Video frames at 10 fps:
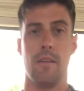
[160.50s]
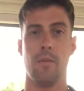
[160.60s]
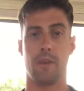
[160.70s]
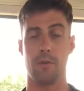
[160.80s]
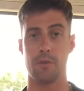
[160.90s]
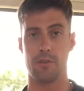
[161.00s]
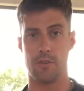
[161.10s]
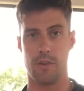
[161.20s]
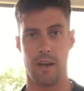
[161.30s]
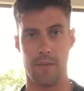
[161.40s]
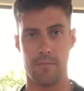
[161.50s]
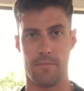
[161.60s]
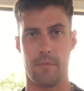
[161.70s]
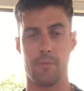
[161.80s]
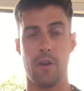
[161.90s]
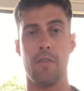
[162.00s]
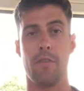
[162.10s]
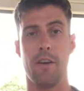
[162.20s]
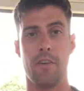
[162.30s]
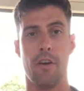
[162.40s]
We're going to observe that
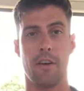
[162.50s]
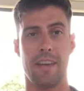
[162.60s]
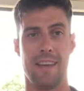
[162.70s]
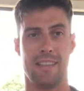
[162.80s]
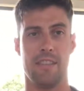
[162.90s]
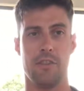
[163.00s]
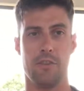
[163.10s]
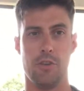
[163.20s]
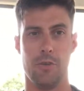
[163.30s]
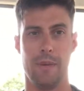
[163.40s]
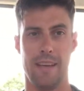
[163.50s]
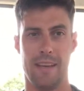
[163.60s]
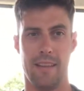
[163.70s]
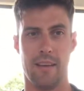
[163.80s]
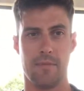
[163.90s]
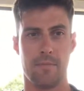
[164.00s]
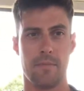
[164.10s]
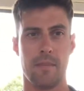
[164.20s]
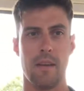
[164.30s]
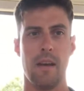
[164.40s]
there are no kinks in the tubing either.
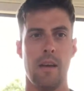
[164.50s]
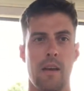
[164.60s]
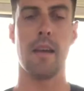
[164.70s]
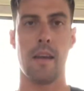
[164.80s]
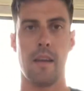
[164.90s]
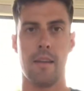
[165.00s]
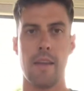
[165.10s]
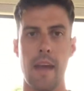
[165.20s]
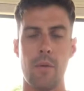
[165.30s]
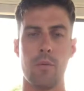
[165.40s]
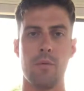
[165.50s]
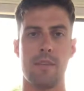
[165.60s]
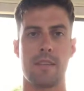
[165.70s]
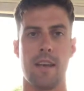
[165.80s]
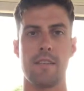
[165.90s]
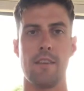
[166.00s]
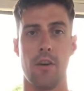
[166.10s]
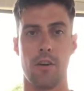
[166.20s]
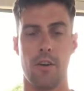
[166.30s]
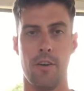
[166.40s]
Now we'll discuss the
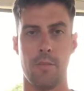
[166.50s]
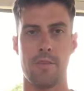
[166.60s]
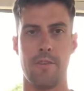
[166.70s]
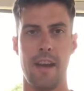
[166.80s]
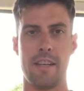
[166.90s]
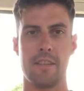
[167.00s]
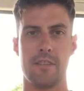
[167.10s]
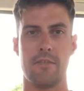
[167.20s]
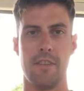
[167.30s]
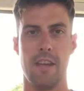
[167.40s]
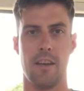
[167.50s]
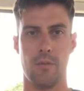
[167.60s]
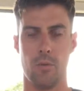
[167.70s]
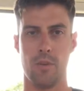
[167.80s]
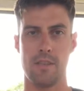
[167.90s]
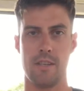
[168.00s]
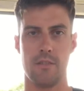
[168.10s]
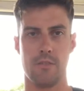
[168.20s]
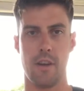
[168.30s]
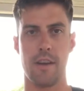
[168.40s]
ongoing observations for the underwater seal
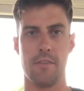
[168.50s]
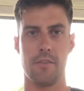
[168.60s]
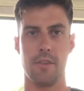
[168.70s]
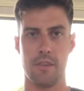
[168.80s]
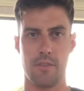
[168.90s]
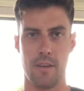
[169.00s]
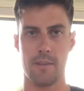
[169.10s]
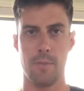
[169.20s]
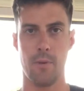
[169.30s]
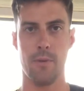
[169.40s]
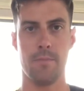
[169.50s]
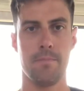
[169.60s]
drain during the transport.